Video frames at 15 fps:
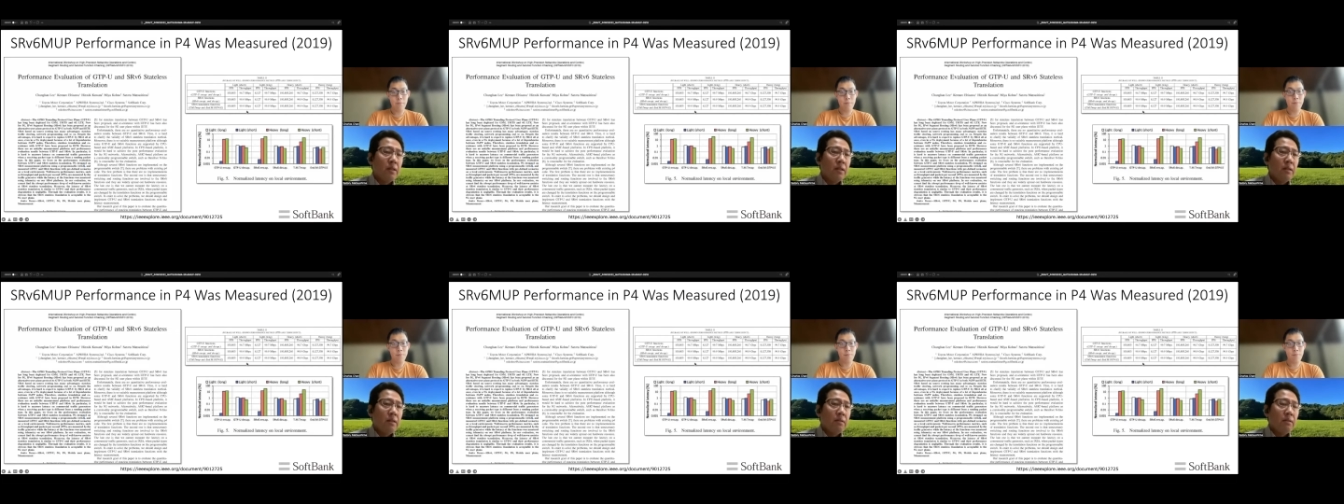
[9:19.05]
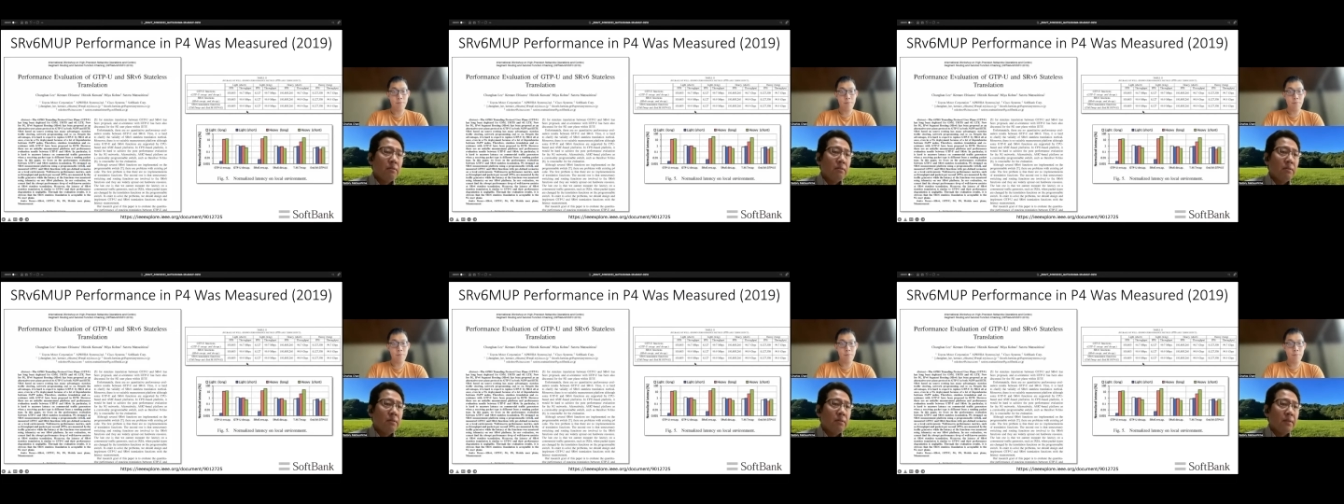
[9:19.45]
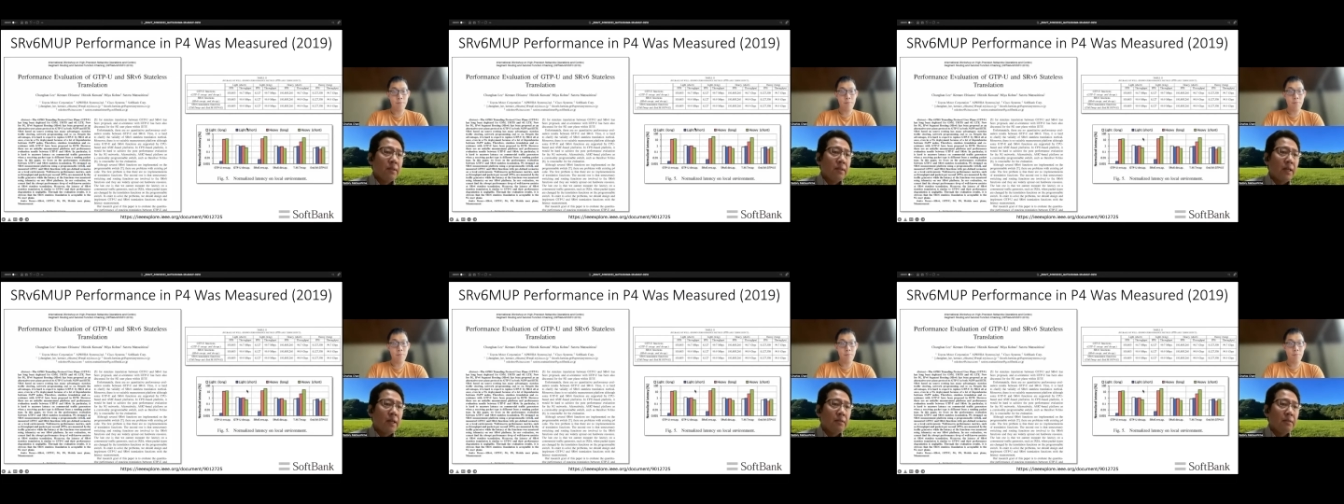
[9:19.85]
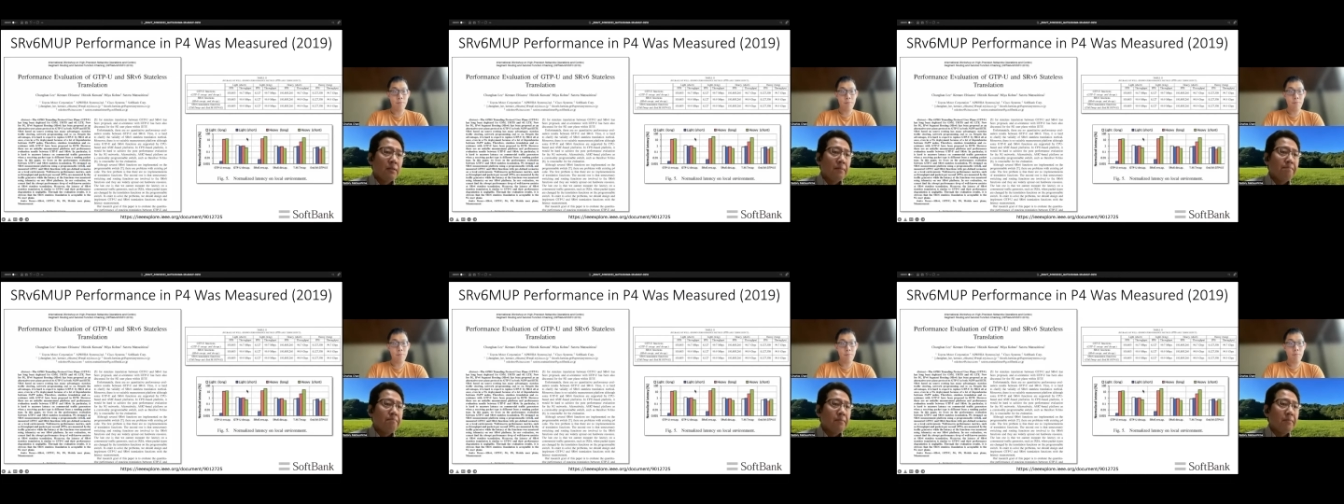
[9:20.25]
on and
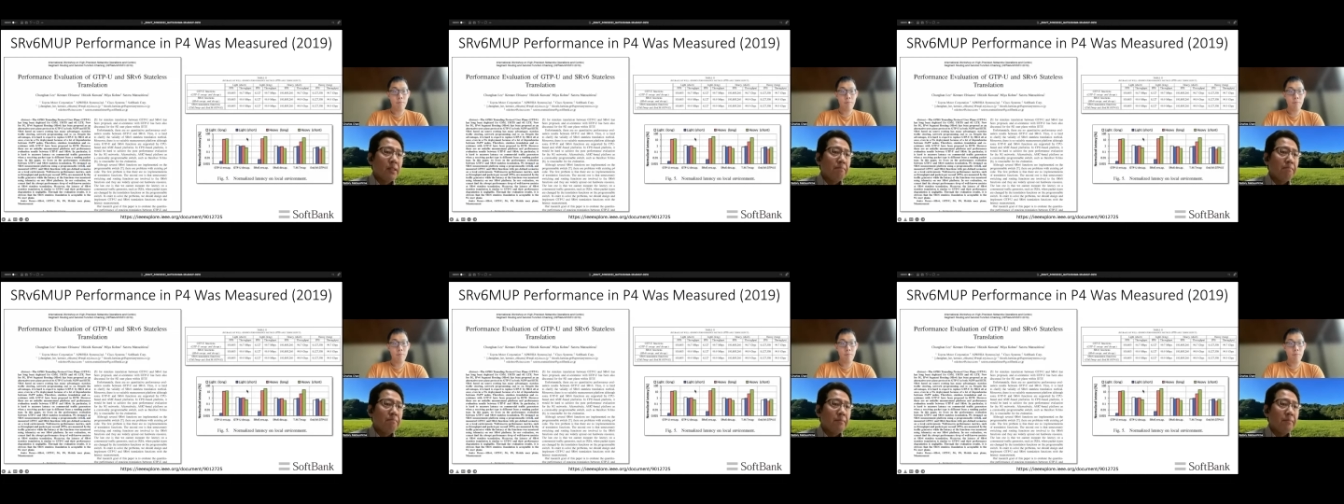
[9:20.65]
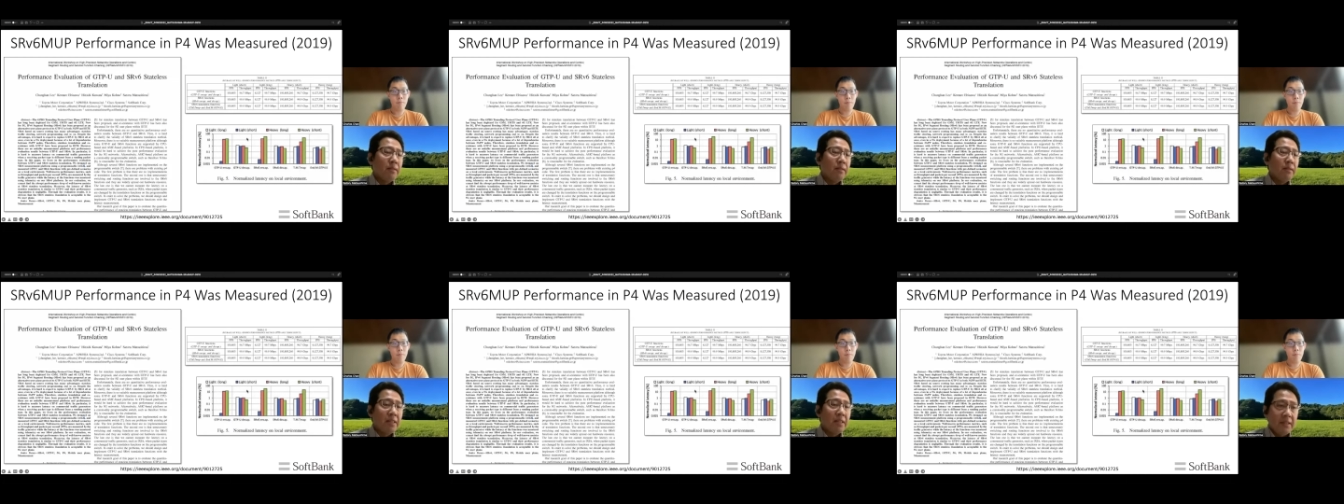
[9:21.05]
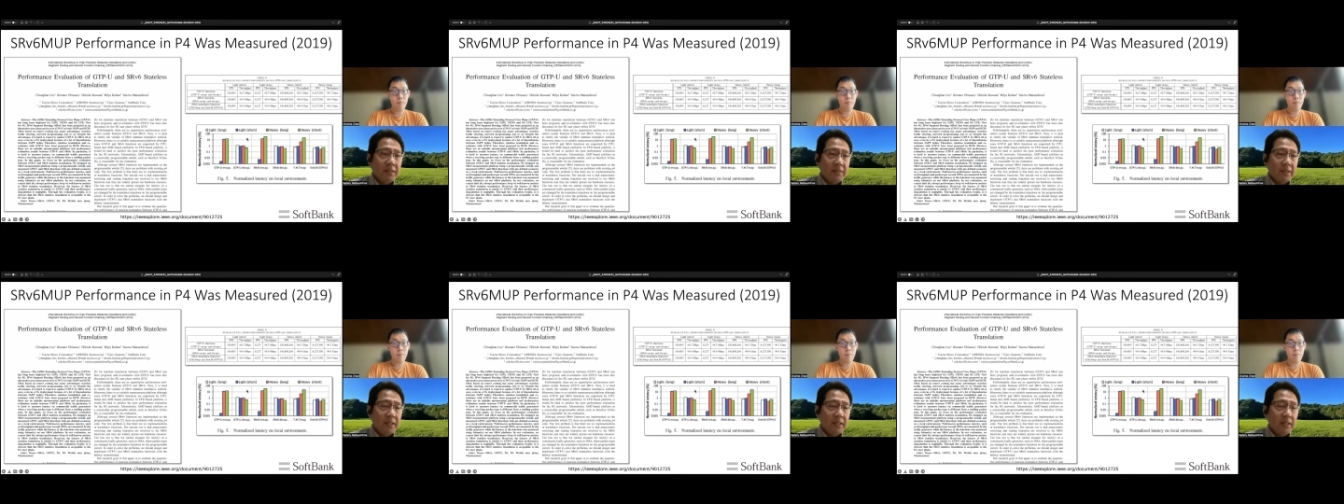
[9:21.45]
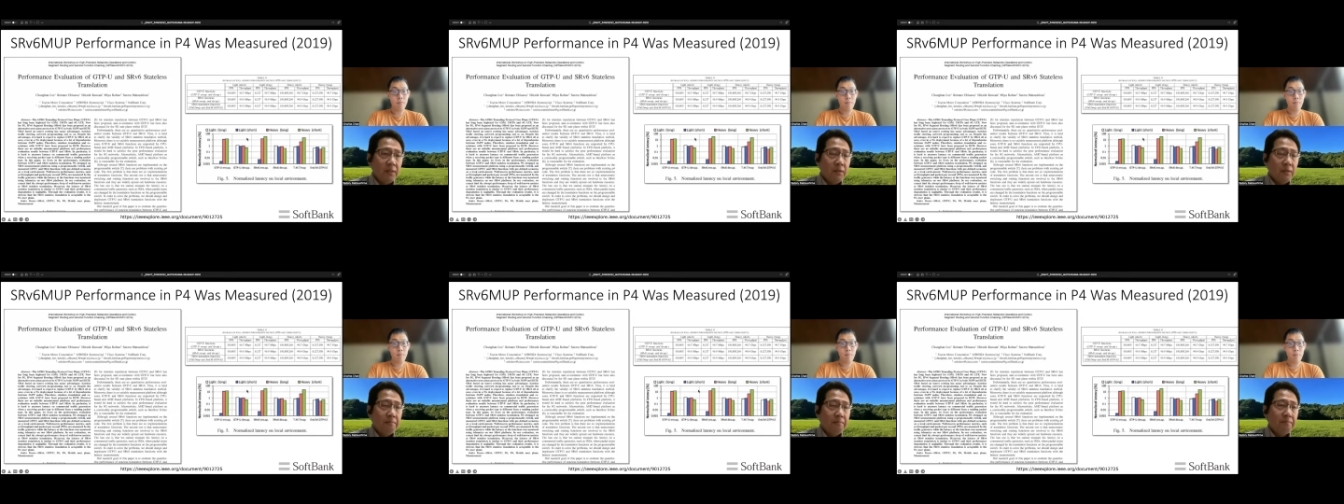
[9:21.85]
latency
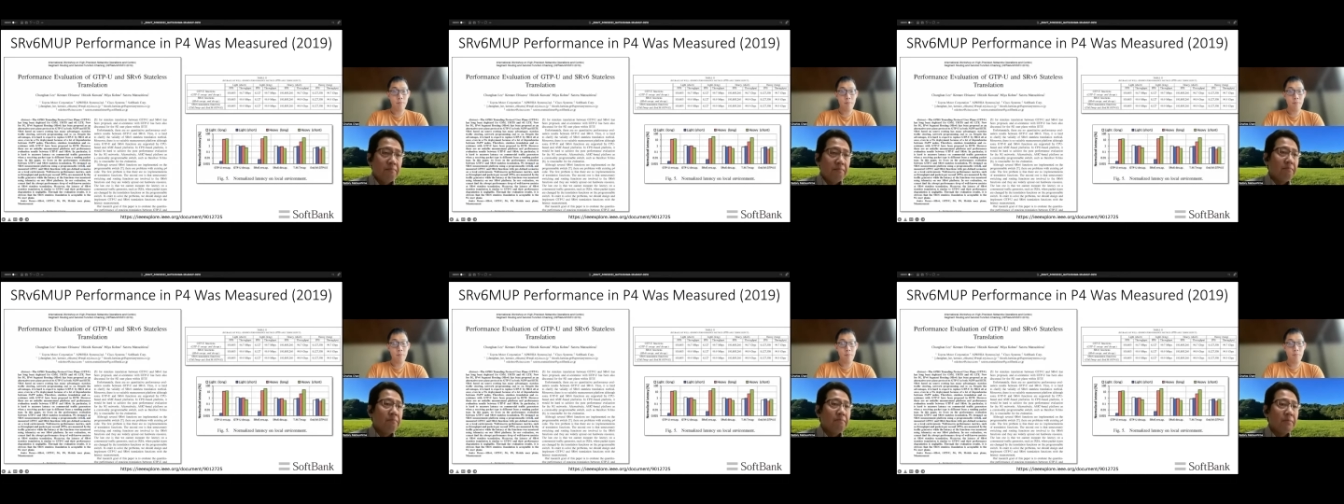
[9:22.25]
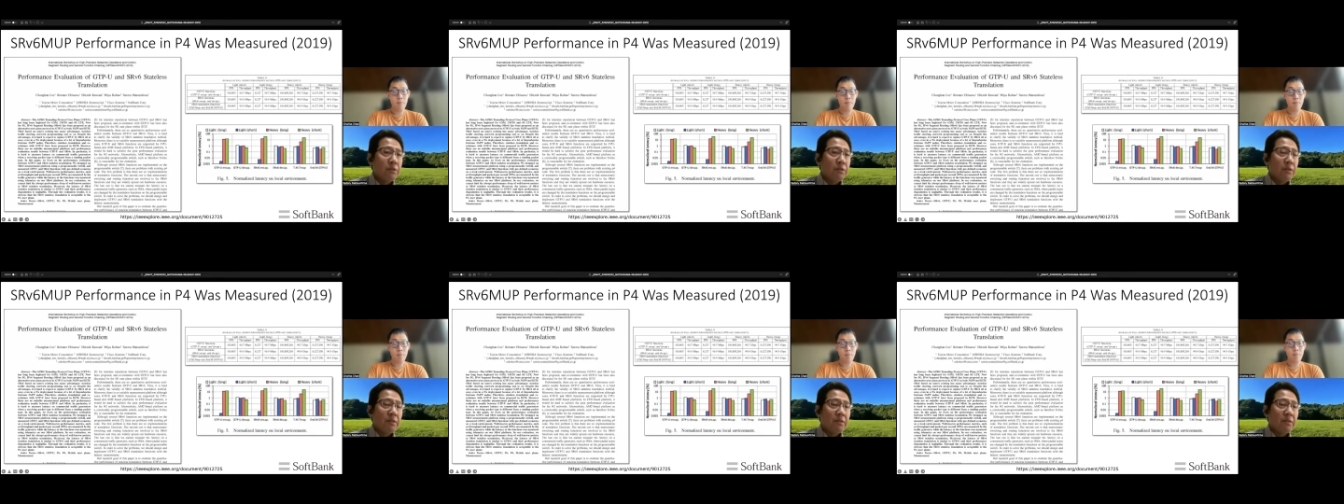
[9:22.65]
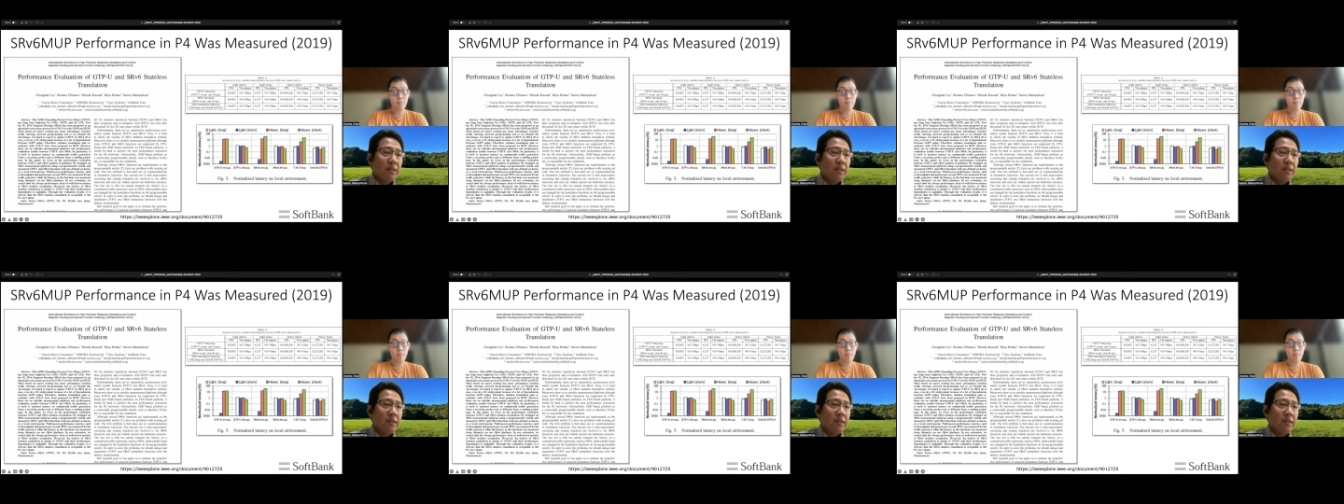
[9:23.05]
on, you can see